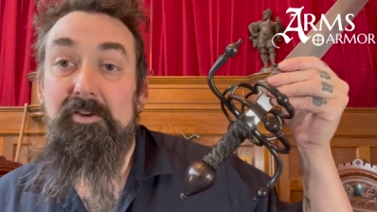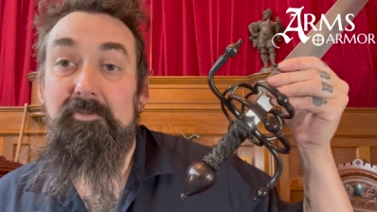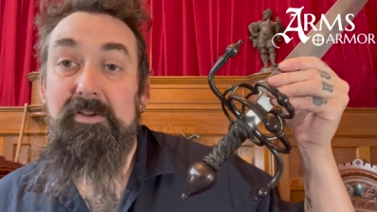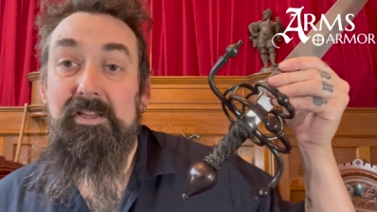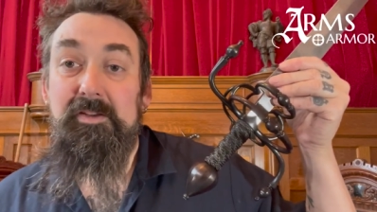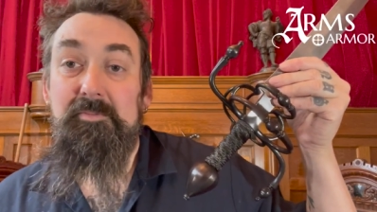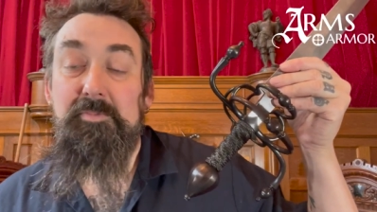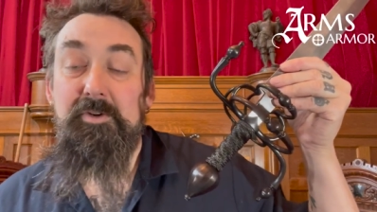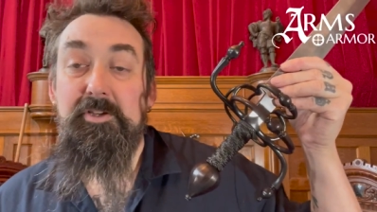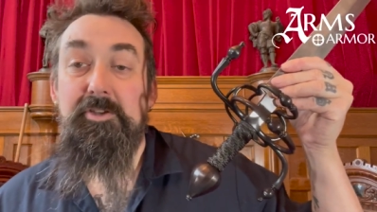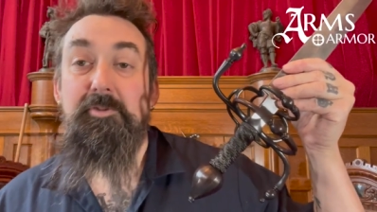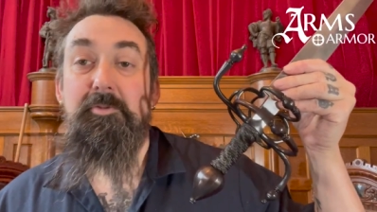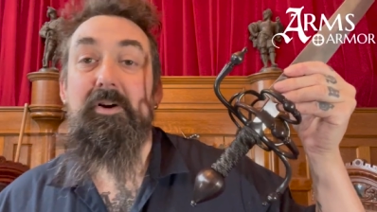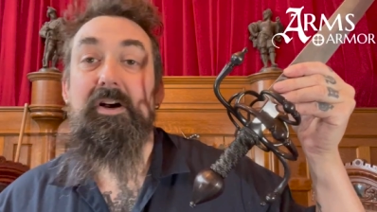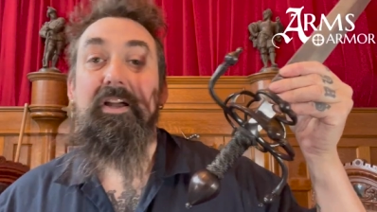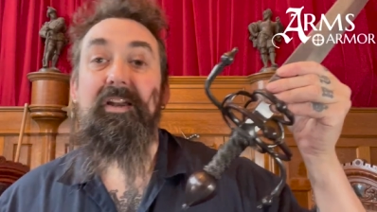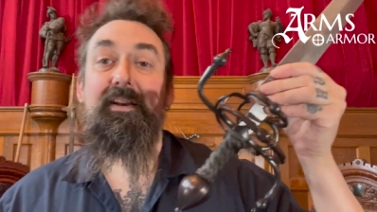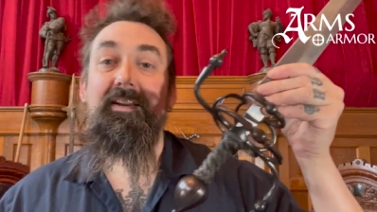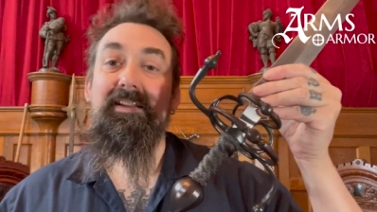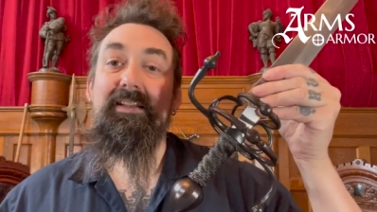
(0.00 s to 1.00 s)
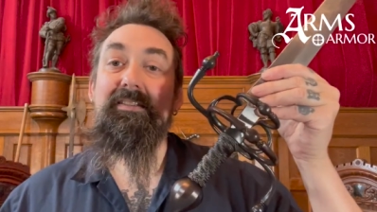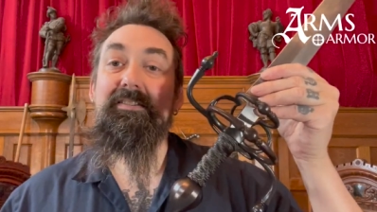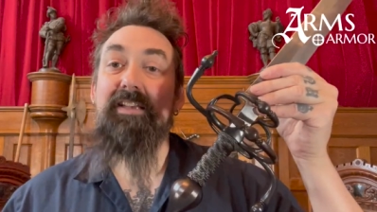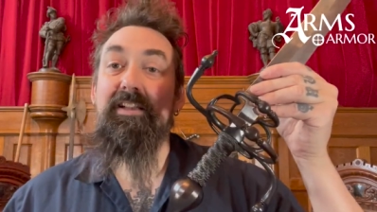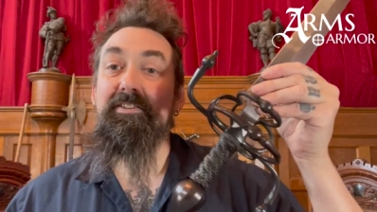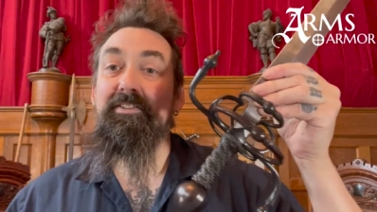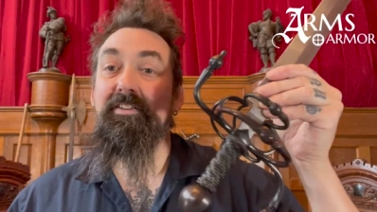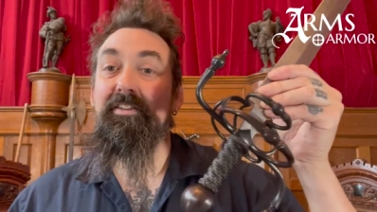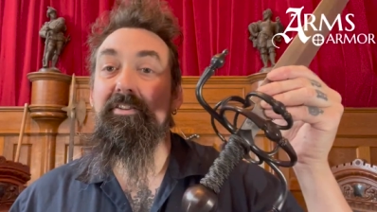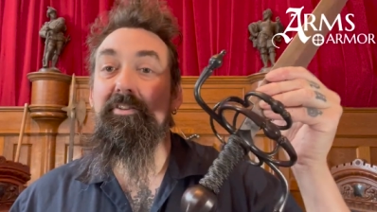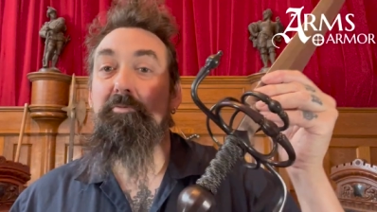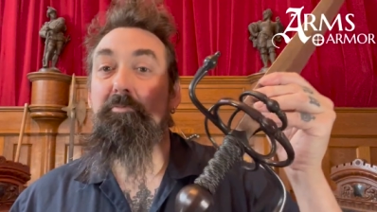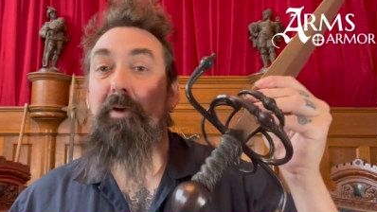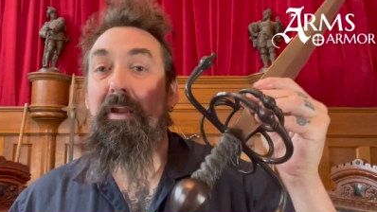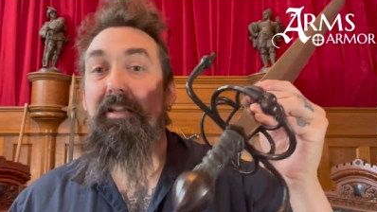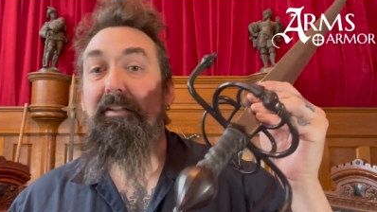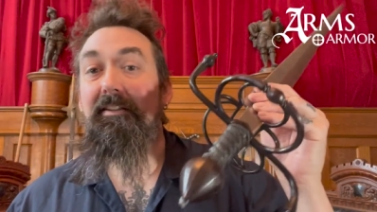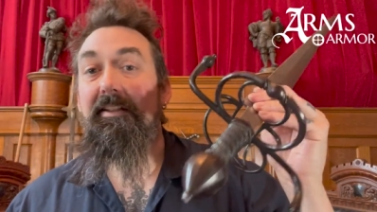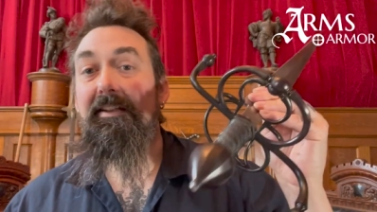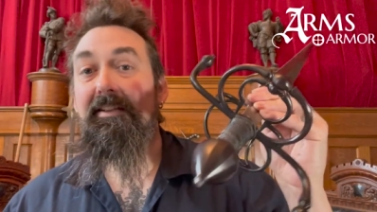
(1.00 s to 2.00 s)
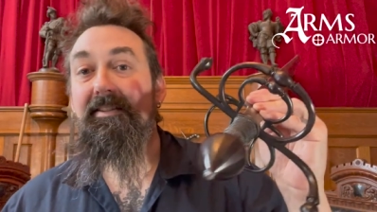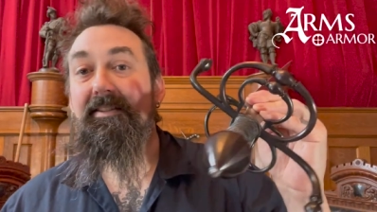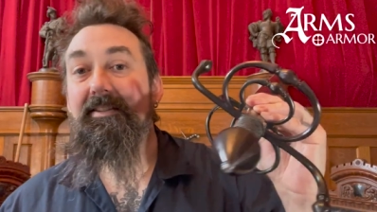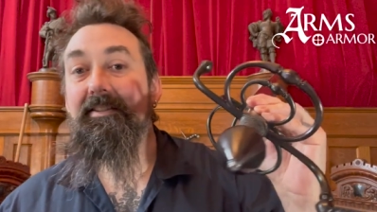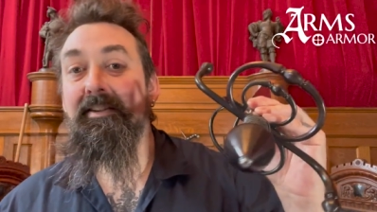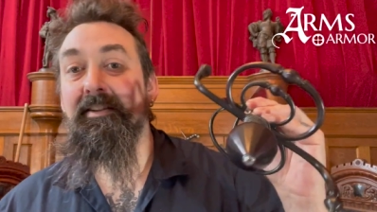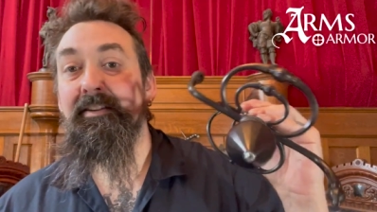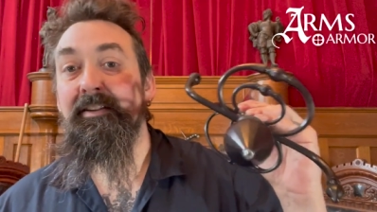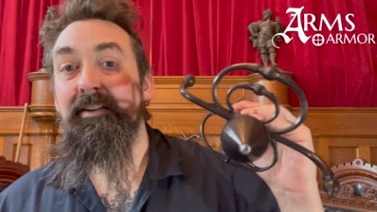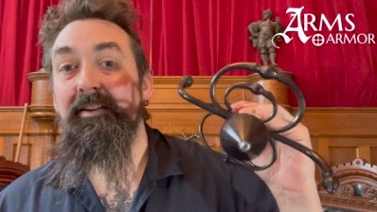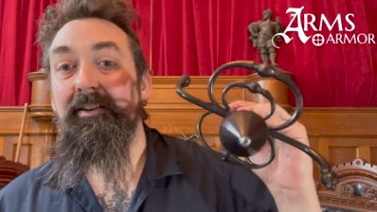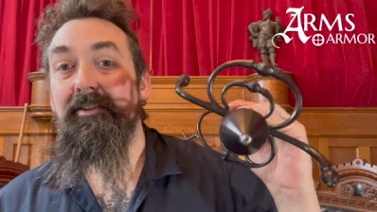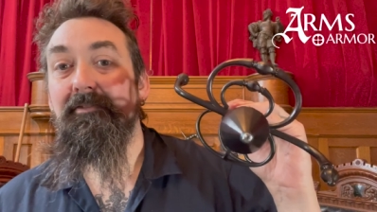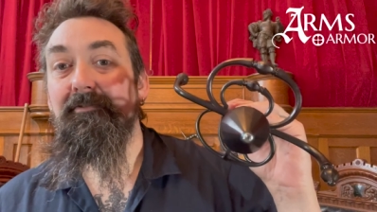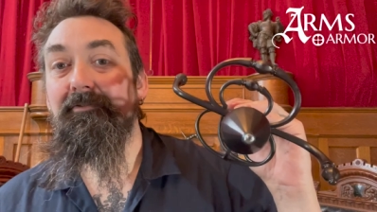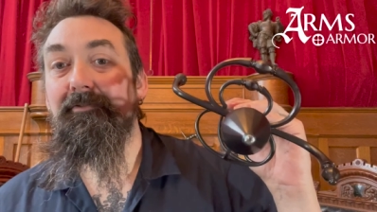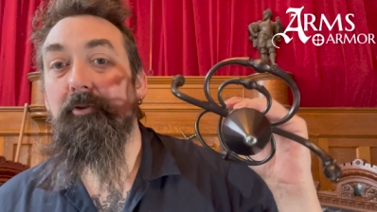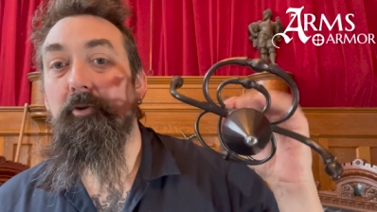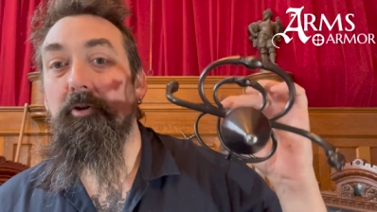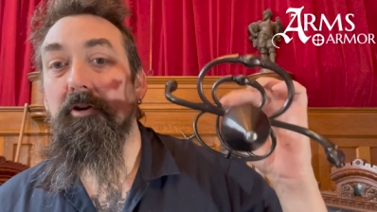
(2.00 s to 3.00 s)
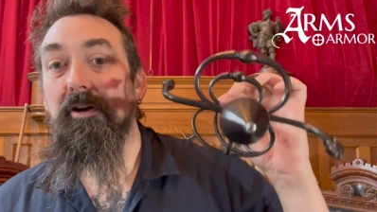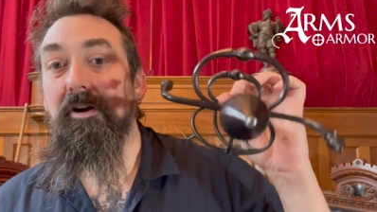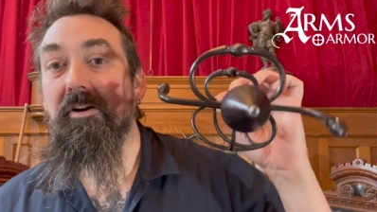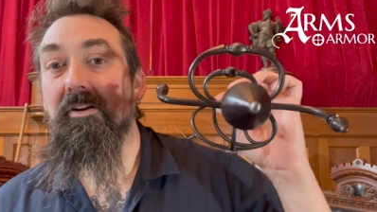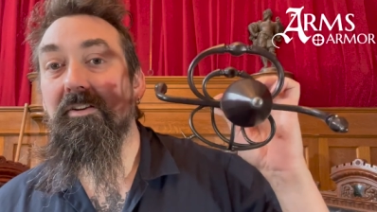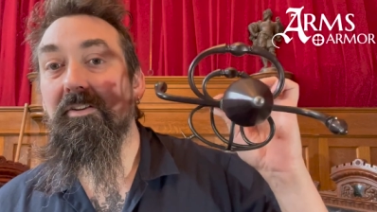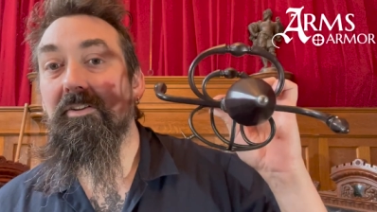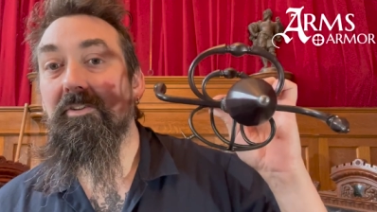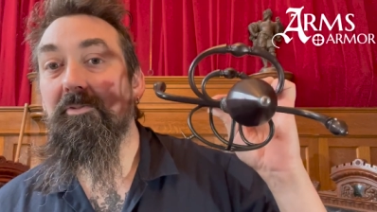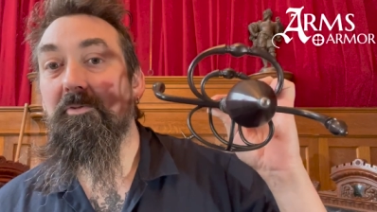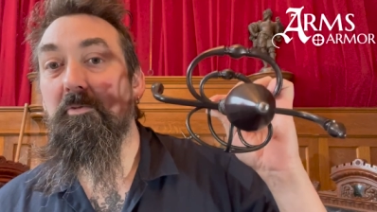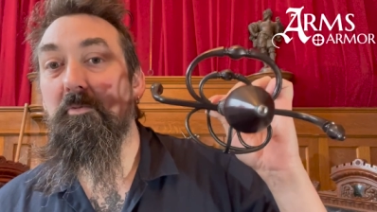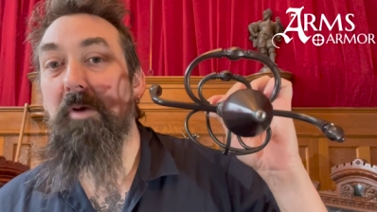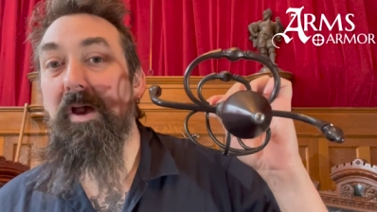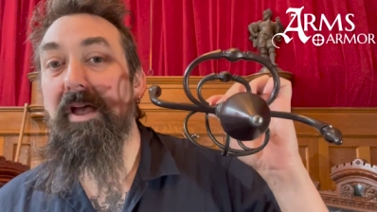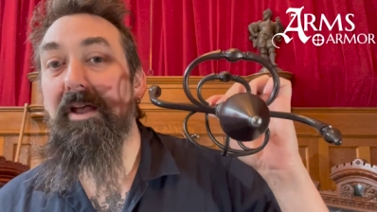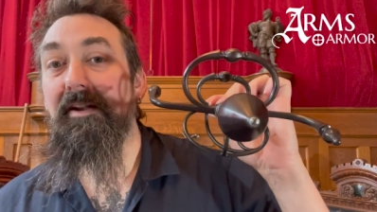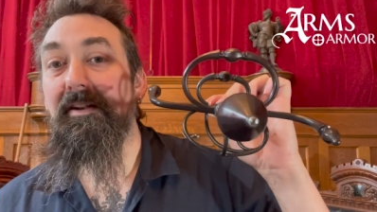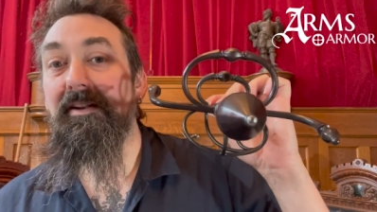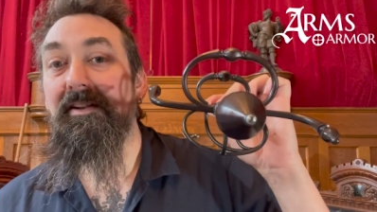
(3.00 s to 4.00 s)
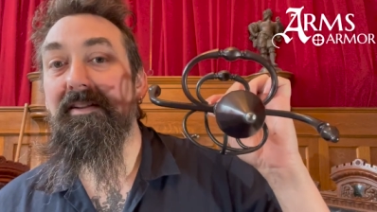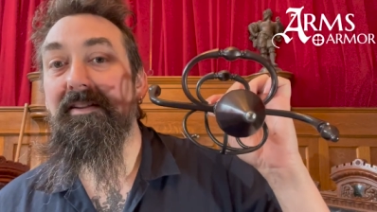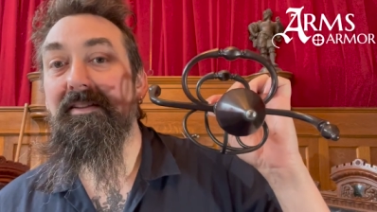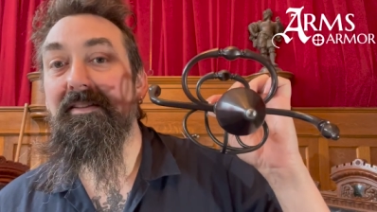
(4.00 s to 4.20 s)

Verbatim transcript: We can put you on essentially the wait list for when